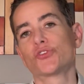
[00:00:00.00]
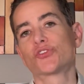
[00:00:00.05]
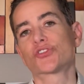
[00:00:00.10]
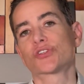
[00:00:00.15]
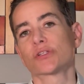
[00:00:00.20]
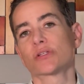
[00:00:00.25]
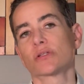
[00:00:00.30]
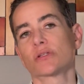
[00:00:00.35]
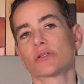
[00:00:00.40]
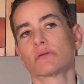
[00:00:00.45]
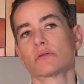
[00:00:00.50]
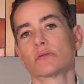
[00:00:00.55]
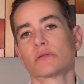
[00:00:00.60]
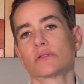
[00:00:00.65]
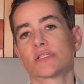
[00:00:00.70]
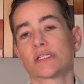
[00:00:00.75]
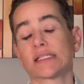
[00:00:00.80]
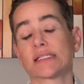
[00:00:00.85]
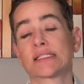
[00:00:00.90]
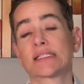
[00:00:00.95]
due to
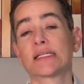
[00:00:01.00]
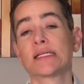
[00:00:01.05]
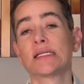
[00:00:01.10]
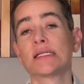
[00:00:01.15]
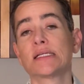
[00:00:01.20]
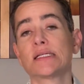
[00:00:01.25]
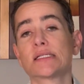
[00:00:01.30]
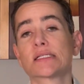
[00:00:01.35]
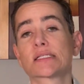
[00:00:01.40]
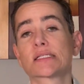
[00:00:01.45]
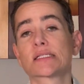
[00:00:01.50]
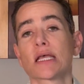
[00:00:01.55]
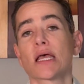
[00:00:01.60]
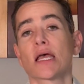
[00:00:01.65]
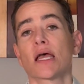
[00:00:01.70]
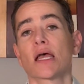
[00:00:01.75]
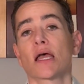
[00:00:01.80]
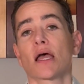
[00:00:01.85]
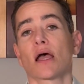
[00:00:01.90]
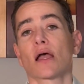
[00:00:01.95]

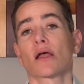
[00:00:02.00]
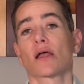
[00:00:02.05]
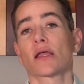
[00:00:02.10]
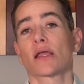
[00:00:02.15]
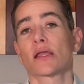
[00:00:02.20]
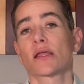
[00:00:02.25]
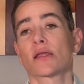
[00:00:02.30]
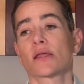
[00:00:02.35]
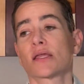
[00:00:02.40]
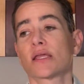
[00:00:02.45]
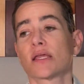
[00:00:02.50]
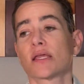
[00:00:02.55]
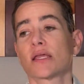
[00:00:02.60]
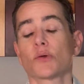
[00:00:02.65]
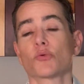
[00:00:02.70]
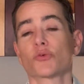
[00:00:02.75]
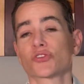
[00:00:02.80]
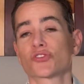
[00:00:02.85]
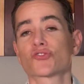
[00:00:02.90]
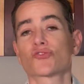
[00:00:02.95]
DTs.
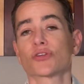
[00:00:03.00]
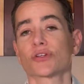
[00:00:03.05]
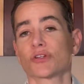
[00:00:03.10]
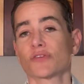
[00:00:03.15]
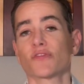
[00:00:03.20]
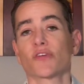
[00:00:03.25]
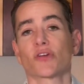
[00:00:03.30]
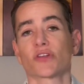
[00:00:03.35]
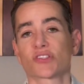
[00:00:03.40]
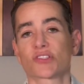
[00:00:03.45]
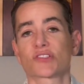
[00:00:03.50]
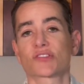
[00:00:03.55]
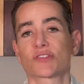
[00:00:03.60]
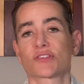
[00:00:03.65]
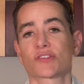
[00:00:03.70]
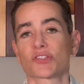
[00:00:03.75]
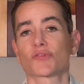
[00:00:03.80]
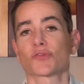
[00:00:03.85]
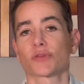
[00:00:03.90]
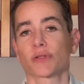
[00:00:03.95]
He was treated very
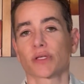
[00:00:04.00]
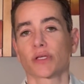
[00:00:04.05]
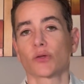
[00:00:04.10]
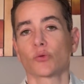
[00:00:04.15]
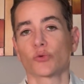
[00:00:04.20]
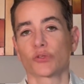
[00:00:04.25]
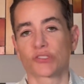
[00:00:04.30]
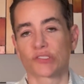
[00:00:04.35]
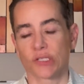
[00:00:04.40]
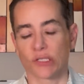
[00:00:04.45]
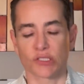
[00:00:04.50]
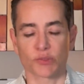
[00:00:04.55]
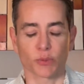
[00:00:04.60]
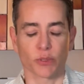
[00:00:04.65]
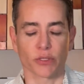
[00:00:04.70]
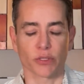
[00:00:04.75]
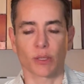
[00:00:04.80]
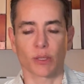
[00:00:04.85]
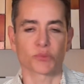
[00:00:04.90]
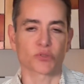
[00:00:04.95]
successfully with
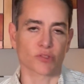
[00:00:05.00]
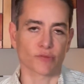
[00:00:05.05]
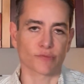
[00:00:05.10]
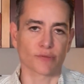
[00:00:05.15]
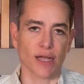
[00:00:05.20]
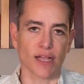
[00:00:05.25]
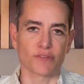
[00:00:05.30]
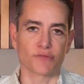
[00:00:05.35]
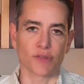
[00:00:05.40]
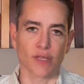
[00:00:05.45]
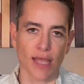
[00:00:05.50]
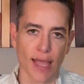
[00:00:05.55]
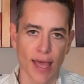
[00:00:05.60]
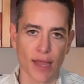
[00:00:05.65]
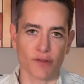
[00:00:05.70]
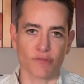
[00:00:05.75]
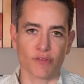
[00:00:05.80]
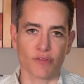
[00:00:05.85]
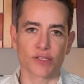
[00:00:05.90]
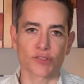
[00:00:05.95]
six milligrams of
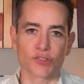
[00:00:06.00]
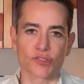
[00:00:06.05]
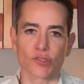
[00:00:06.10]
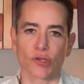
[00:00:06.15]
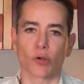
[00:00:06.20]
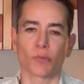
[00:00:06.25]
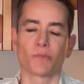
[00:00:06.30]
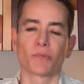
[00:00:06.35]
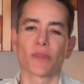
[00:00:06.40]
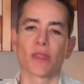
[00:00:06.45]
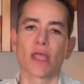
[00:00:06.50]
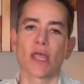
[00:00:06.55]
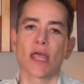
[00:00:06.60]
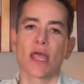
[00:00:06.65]
IV Ativan. So